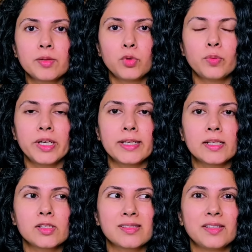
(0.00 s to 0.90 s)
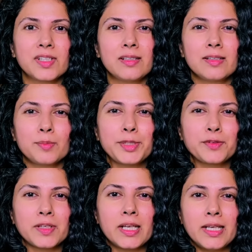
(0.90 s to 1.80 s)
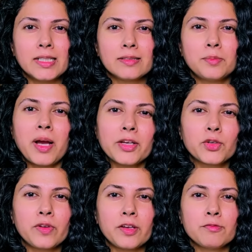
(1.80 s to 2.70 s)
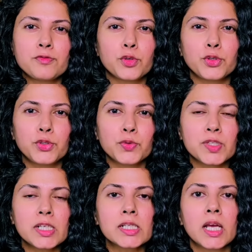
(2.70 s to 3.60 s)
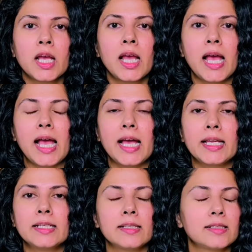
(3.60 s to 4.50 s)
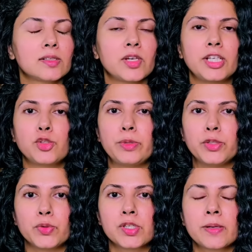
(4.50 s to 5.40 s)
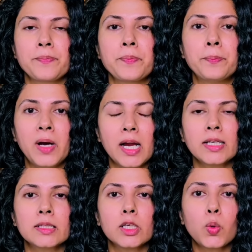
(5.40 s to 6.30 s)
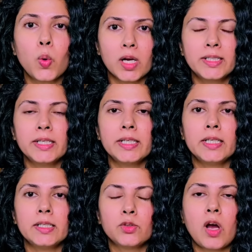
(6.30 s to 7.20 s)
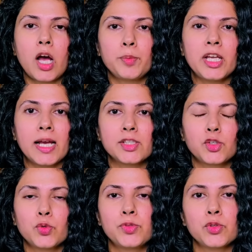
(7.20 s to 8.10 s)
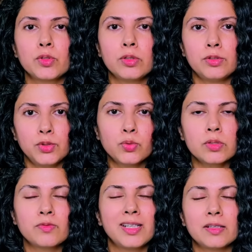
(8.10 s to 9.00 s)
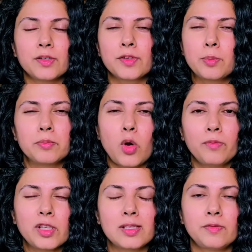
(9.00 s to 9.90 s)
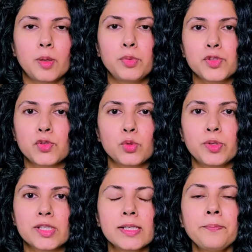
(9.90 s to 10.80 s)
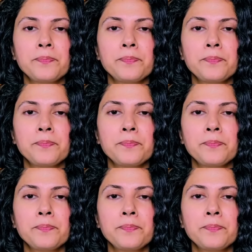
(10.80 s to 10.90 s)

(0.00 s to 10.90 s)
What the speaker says: remove it and just give it a little bit of a heat in the microwave before you use it, and it is ready to be used. But the quantity, you know, how many ice cubes you'll use will differ obviously from person to person.